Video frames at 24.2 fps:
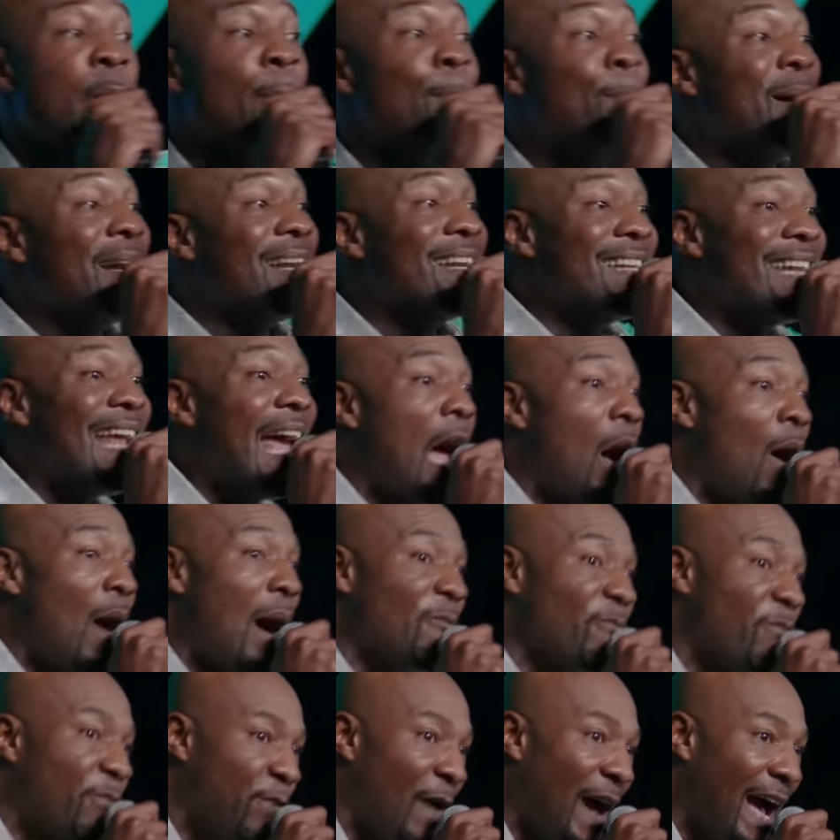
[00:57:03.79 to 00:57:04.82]
but now
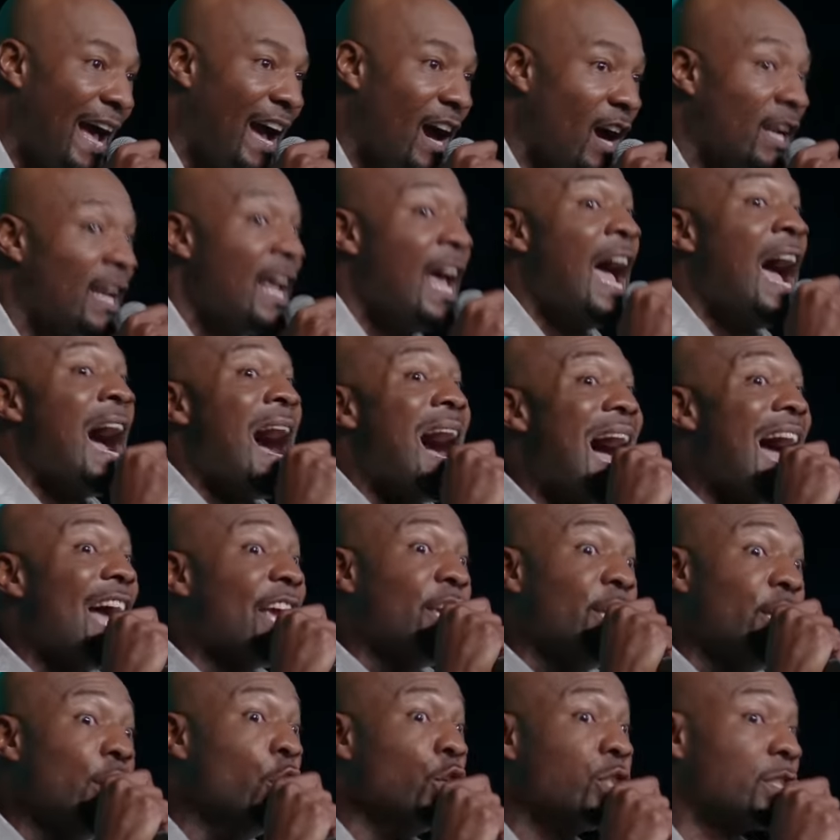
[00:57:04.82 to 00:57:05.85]
I'm found. I
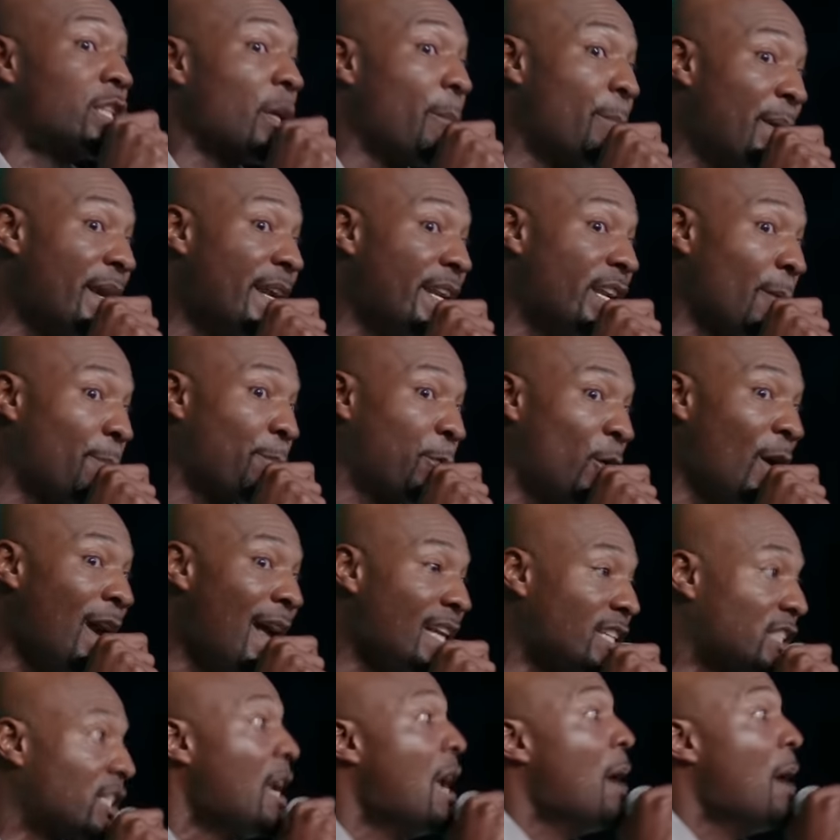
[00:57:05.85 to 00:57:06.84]
used to be depressed,